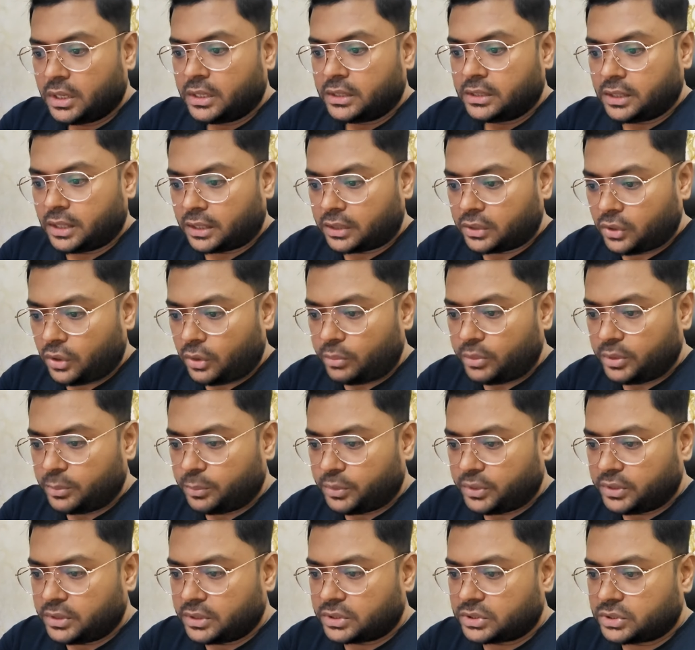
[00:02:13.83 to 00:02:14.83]
The common
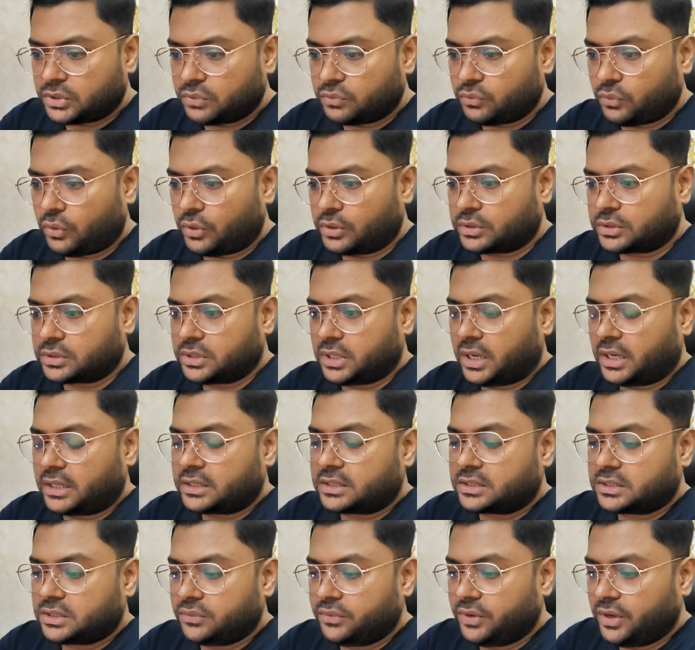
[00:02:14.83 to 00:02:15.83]
prediction was that
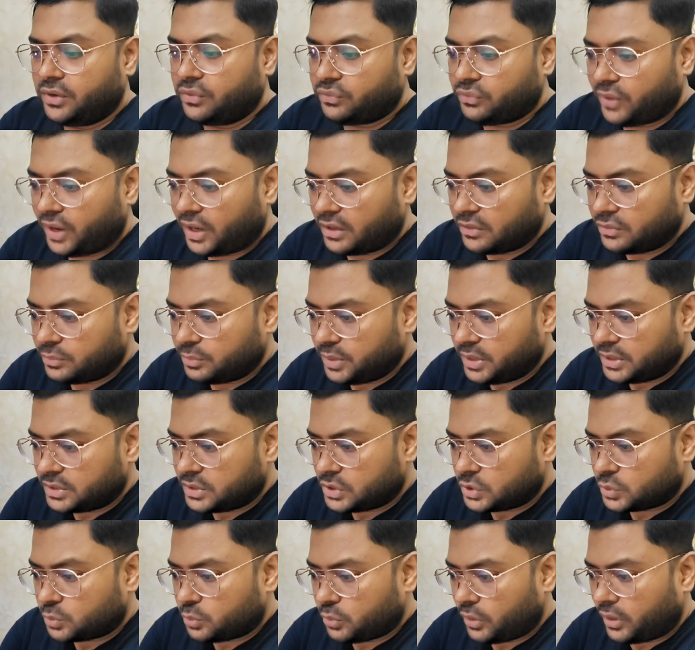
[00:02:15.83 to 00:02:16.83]
75
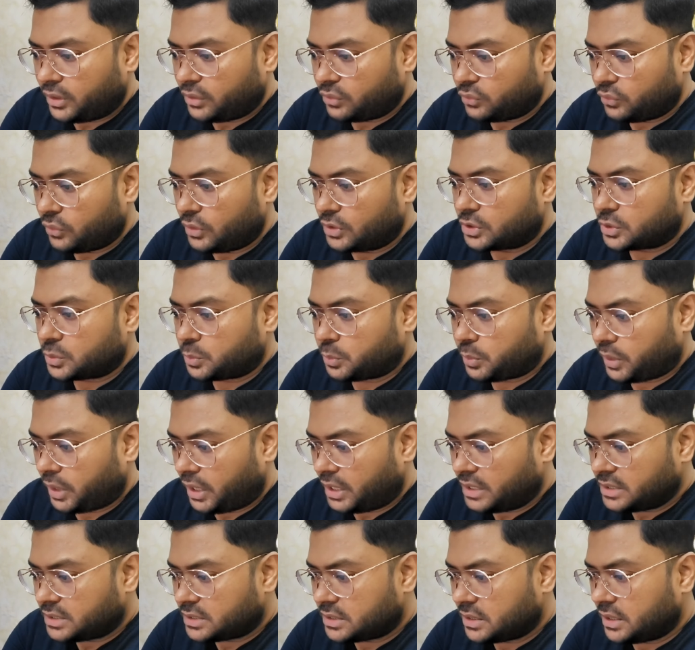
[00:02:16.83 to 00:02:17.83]
basis point was
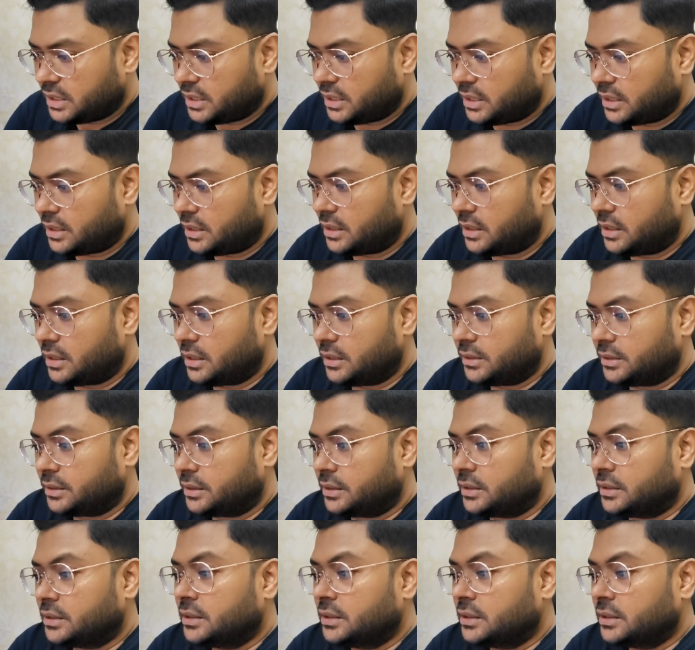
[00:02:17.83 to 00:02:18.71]
priced in and